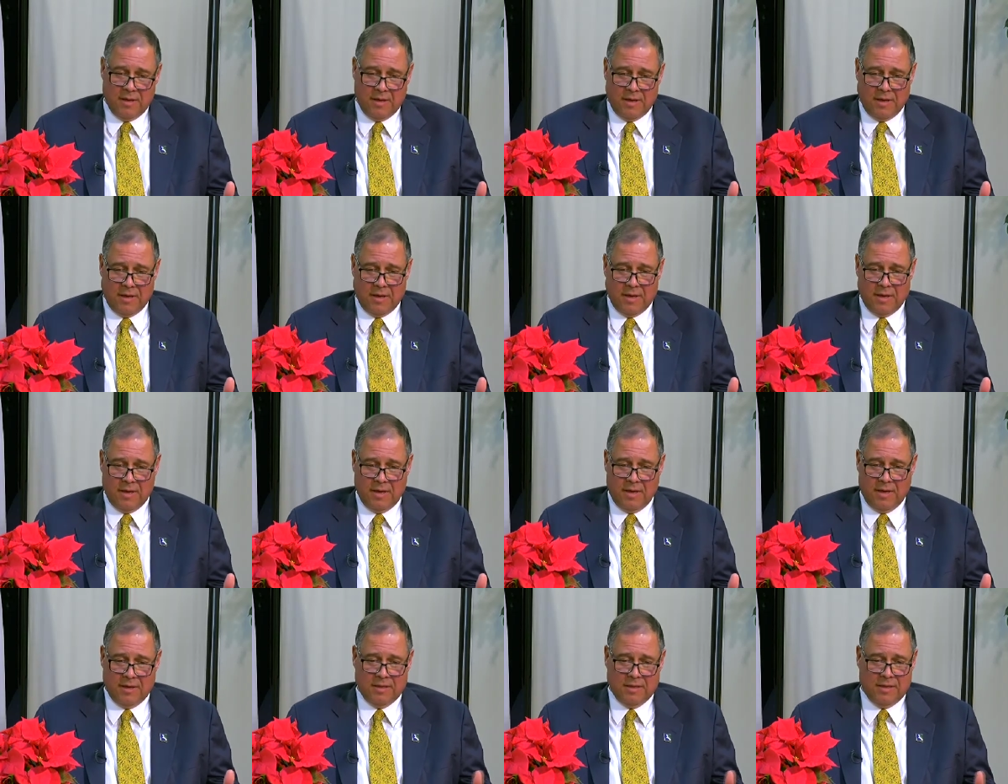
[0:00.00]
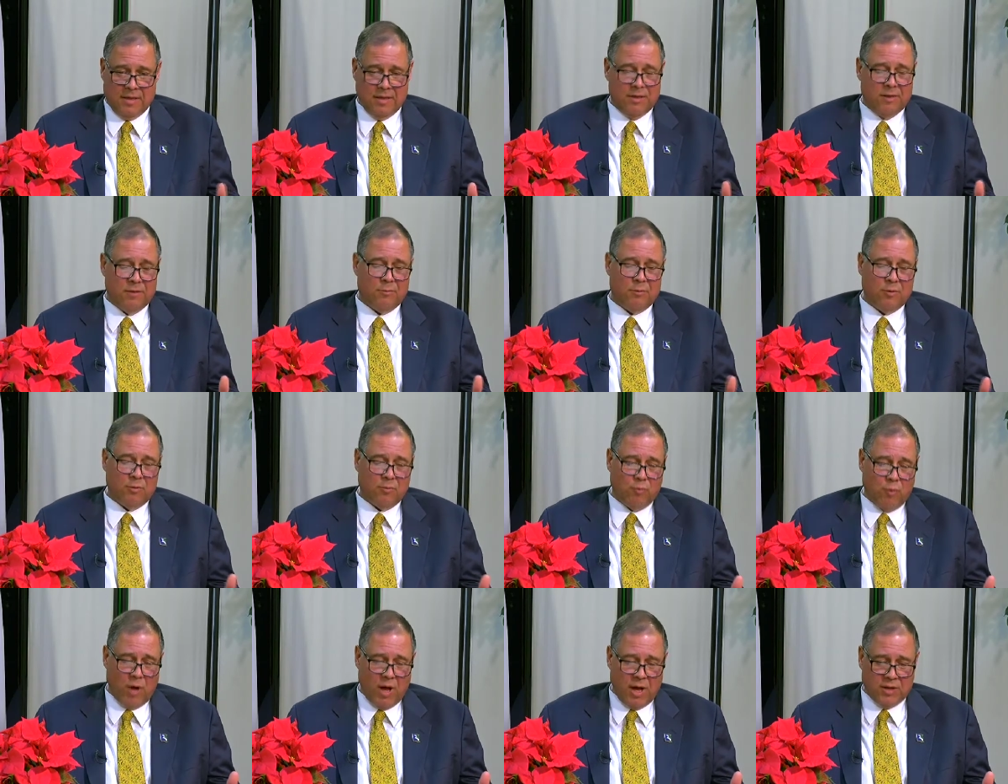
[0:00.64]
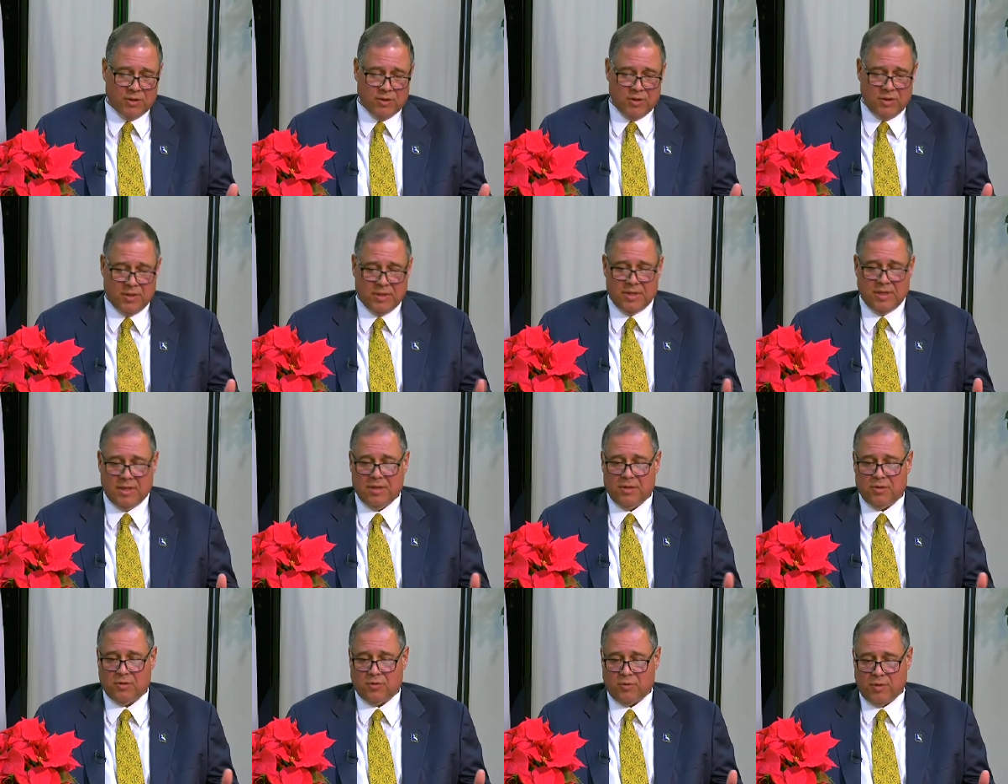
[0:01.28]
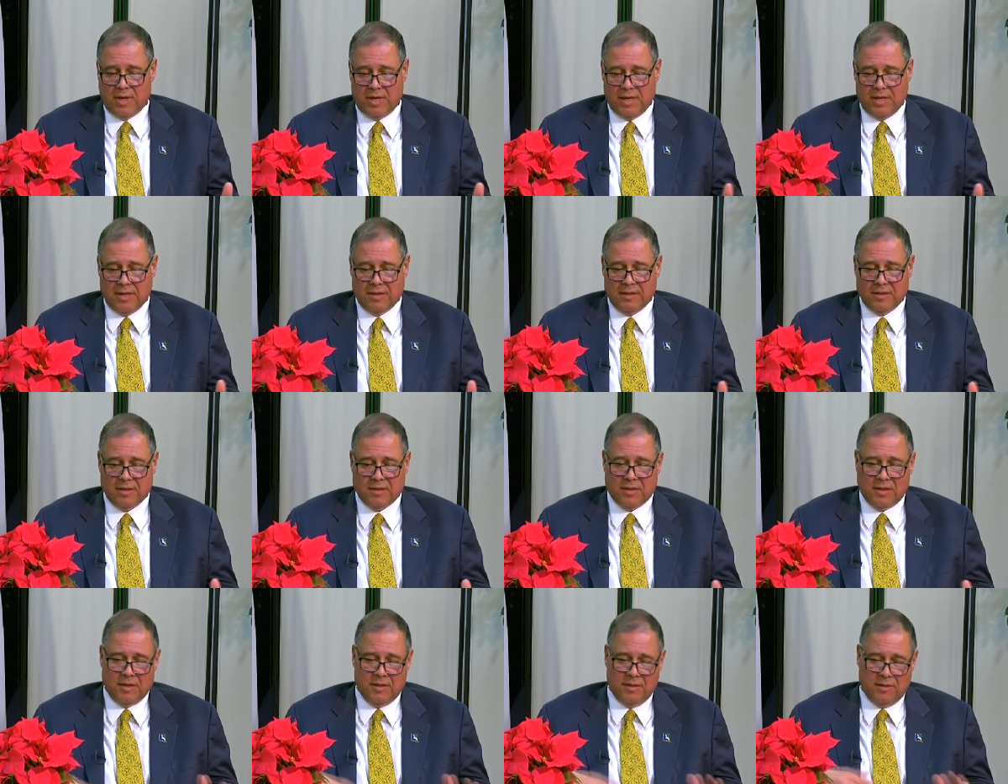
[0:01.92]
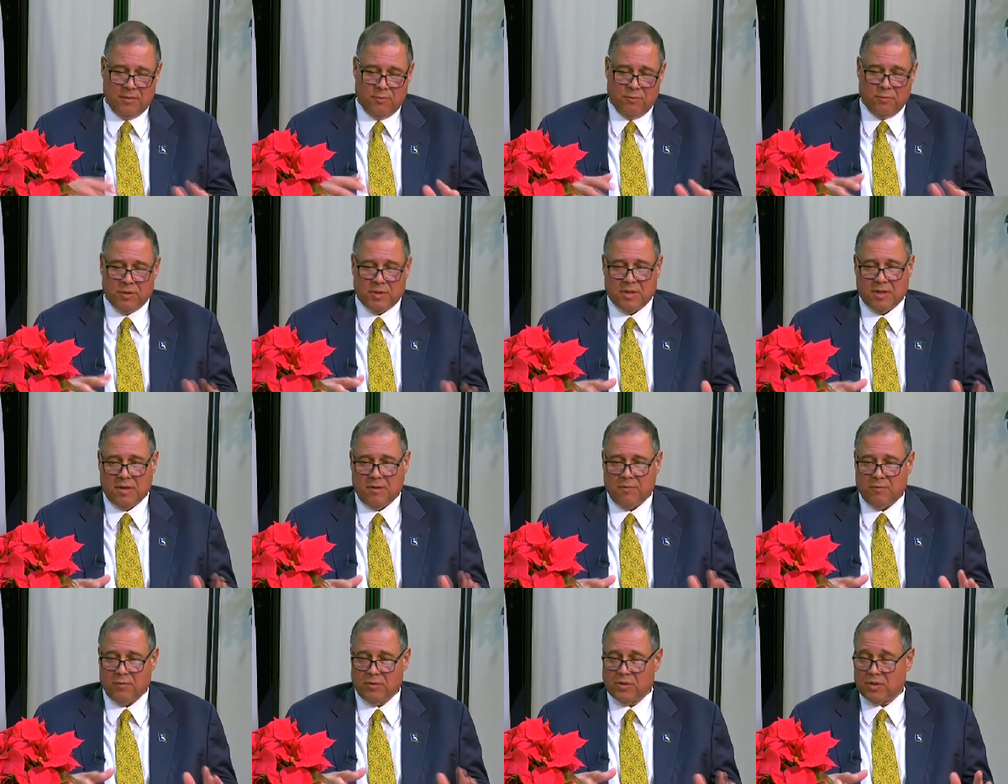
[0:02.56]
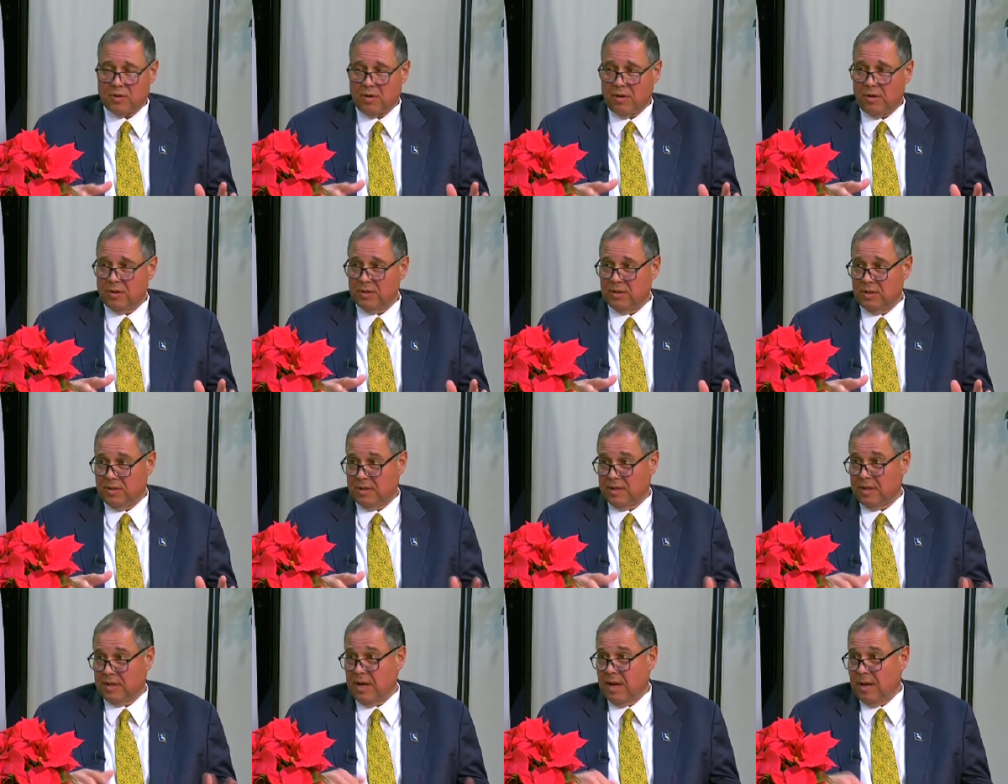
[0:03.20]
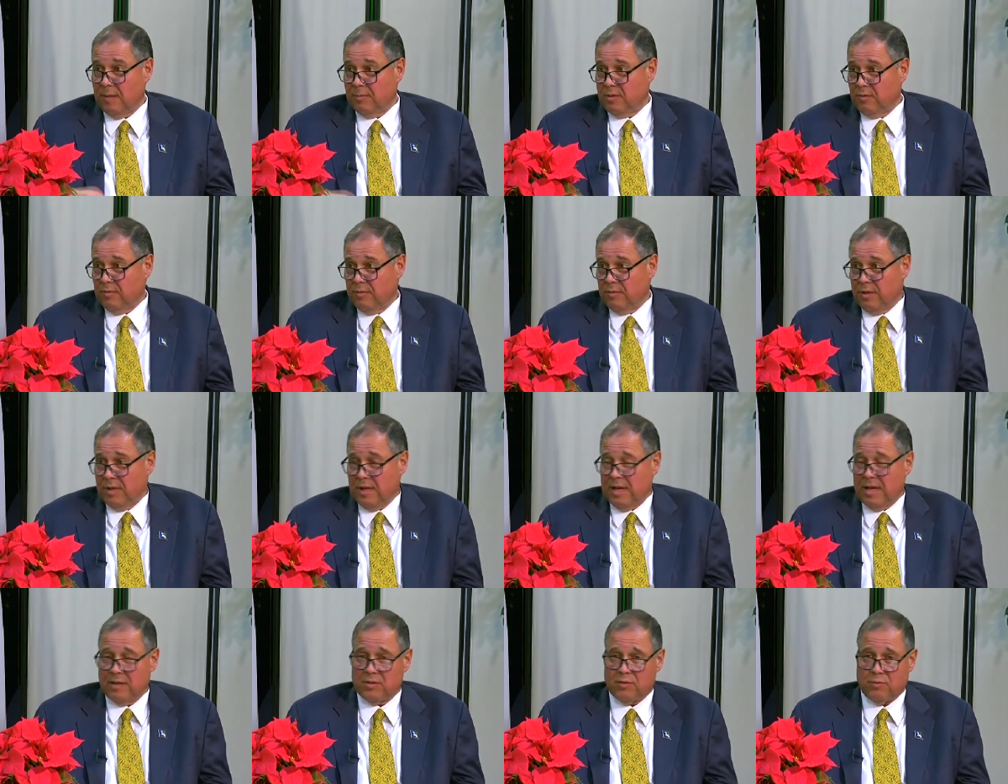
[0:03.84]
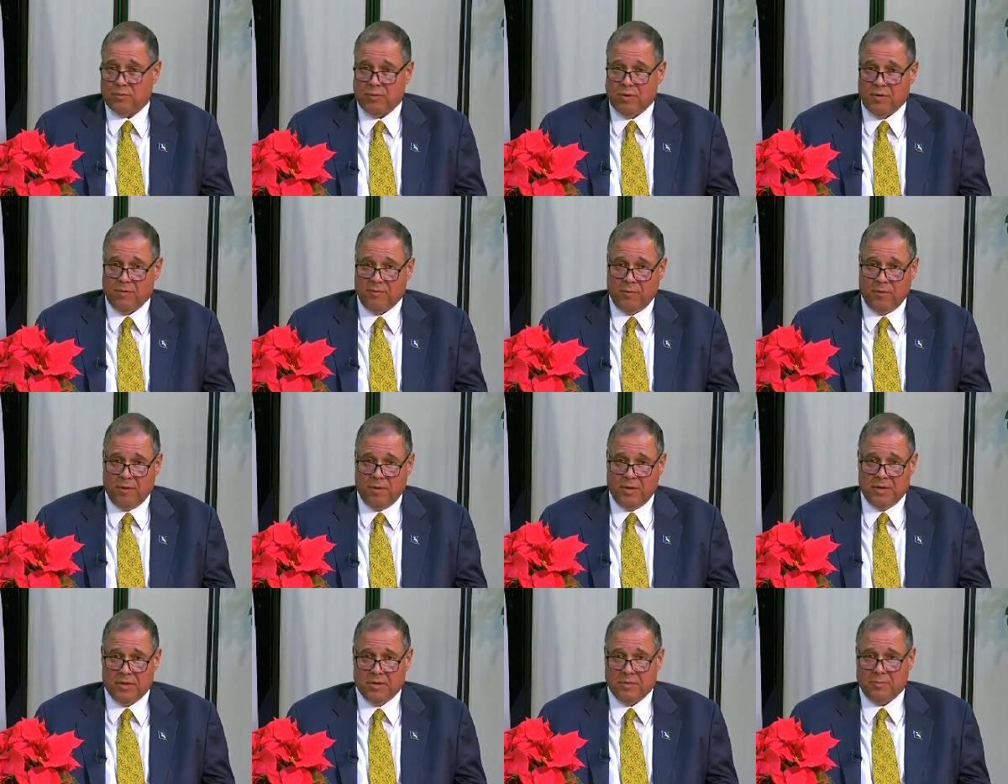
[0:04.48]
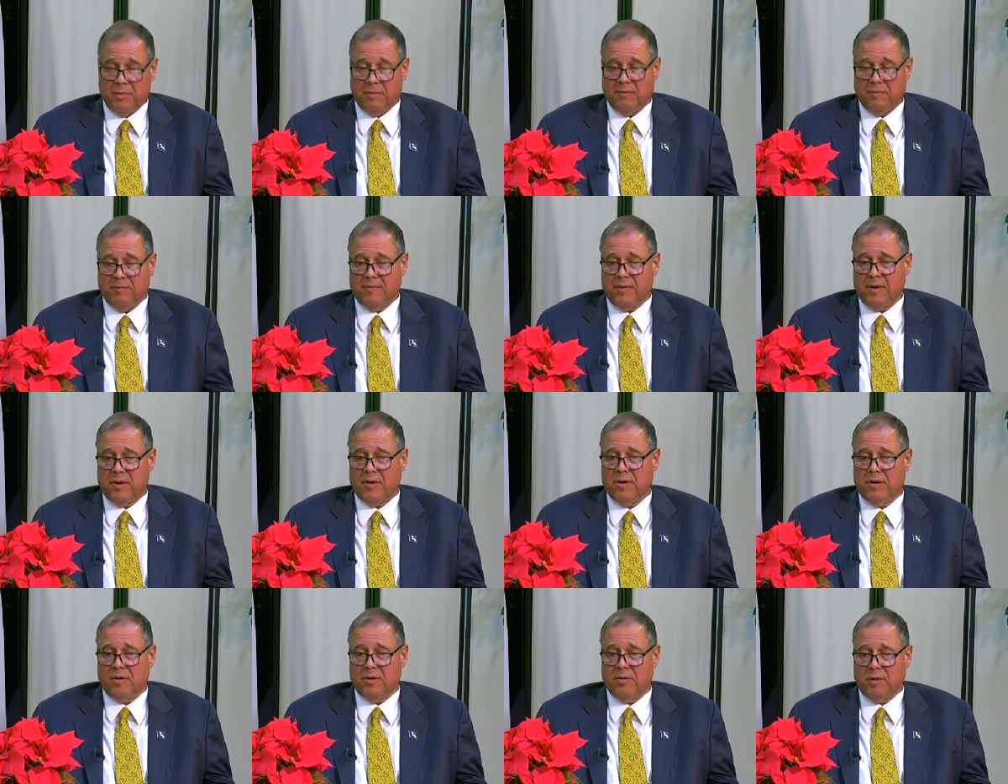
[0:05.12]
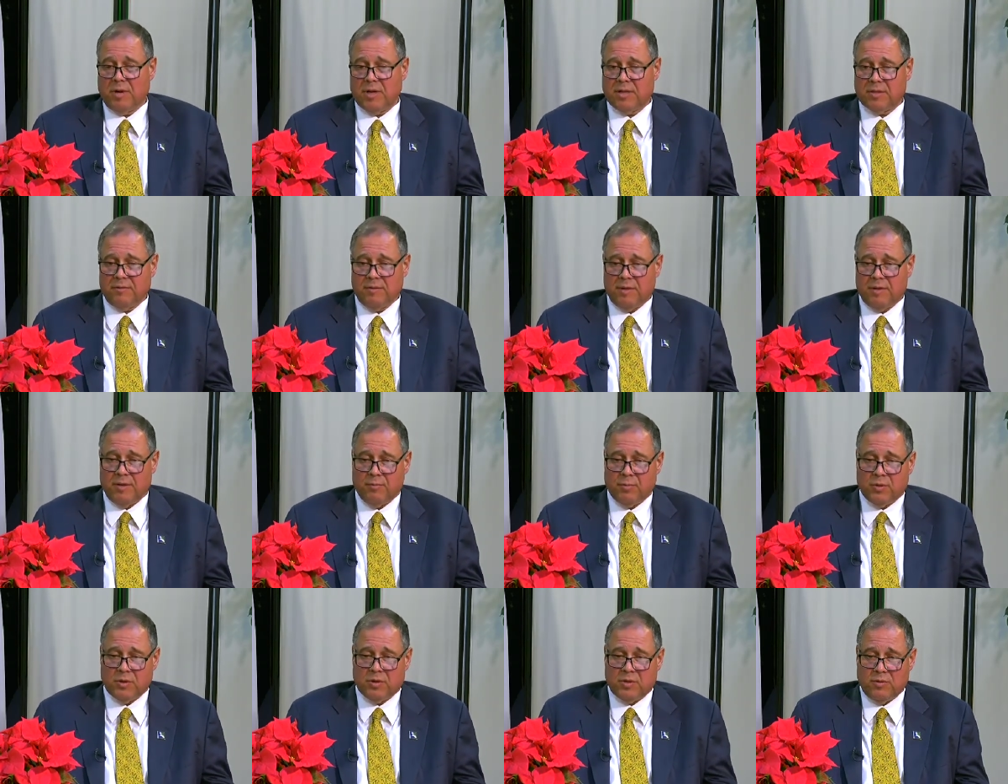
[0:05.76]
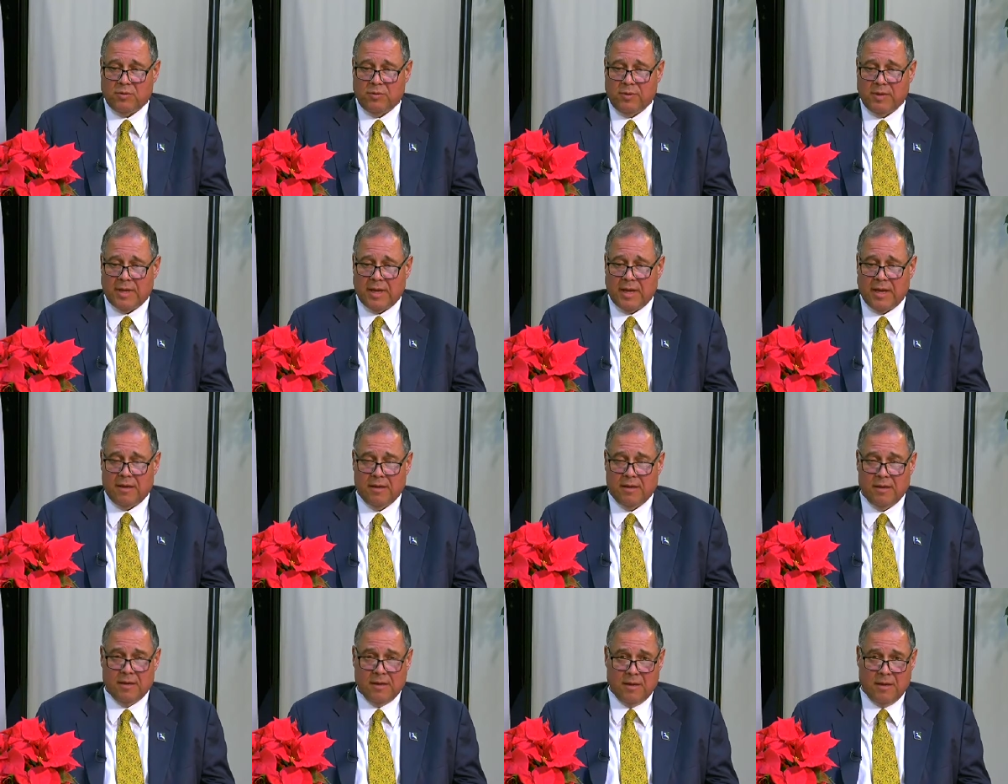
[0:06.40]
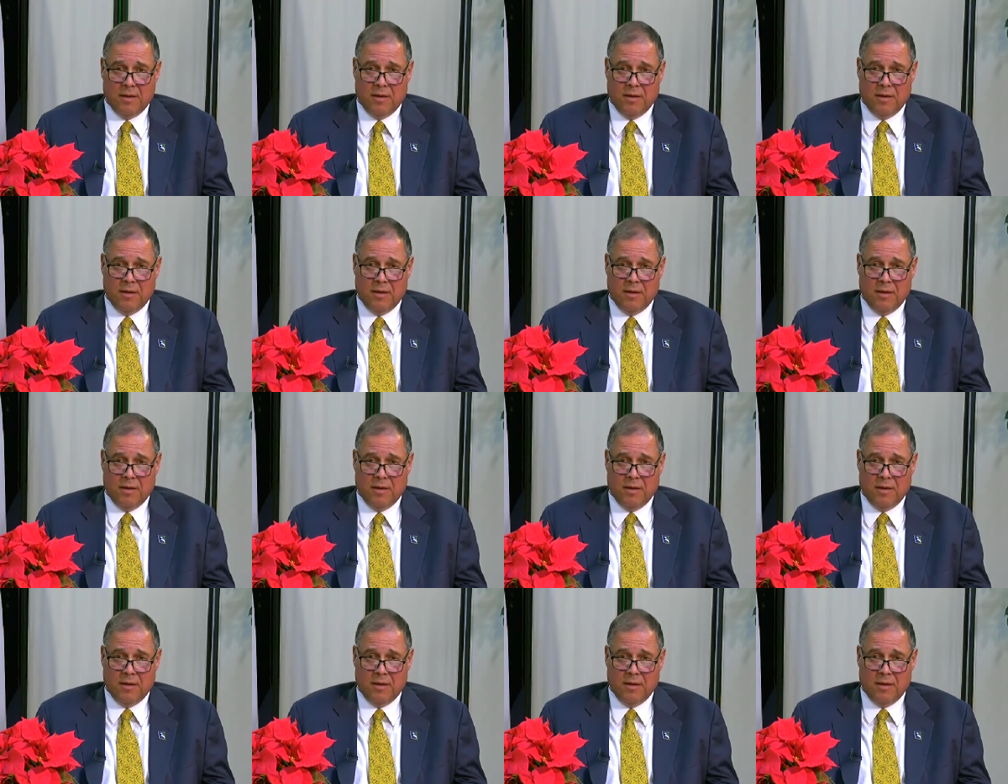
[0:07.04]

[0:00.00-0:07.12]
uh, in dealing with Washington and trying to get this done. And there were several starts and stops over the last three or four years, but very aggressively pursuing that.